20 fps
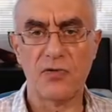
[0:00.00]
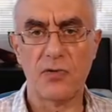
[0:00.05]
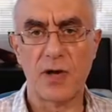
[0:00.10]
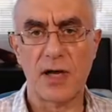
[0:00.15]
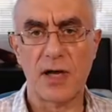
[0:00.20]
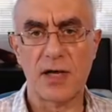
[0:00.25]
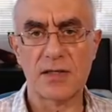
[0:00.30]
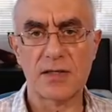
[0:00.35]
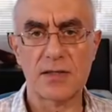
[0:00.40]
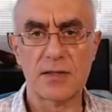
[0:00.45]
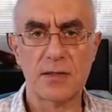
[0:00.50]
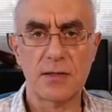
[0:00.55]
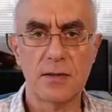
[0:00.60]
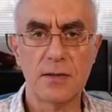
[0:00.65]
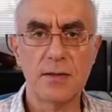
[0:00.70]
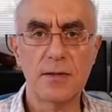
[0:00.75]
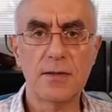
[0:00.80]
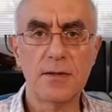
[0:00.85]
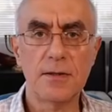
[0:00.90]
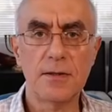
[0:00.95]
of Christ.
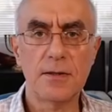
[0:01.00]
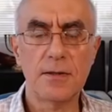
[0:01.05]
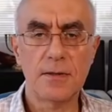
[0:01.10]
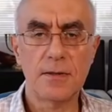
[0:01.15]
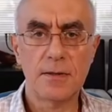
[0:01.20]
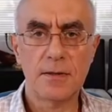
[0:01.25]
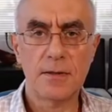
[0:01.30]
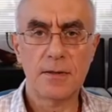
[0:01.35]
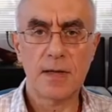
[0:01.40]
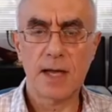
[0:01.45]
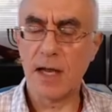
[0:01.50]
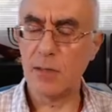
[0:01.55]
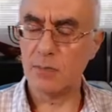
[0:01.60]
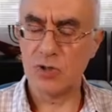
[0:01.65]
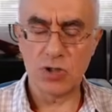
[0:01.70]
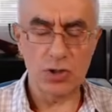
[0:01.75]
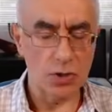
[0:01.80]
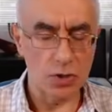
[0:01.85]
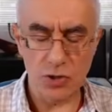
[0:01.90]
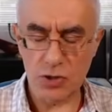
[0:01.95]
I'm
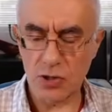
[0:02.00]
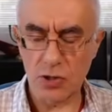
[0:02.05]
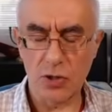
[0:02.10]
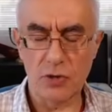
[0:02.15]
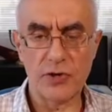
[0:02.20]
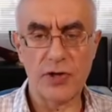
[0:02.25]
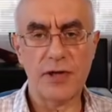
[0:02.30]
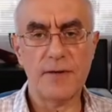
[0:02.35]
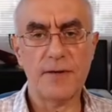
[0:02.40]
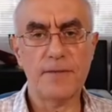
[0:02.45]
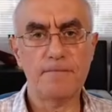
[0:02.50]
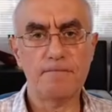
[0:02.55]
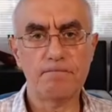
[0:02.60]
so sorry.